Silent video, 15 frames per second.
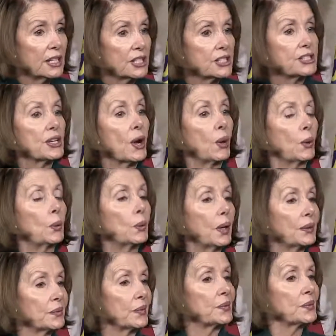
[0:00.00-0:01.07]
So
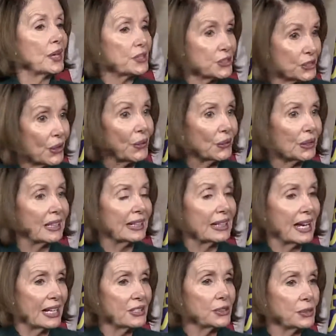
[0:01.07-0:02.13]
certainly
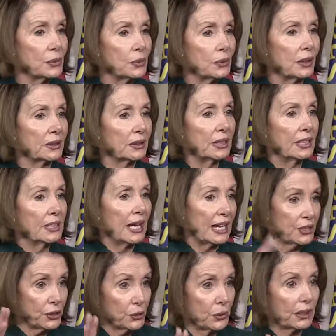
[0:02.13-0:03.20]
as
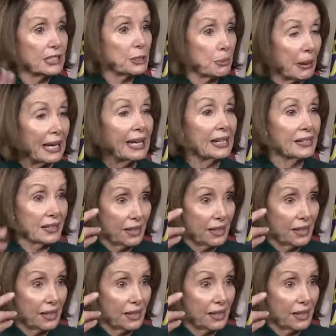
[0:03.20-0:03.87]
you expand,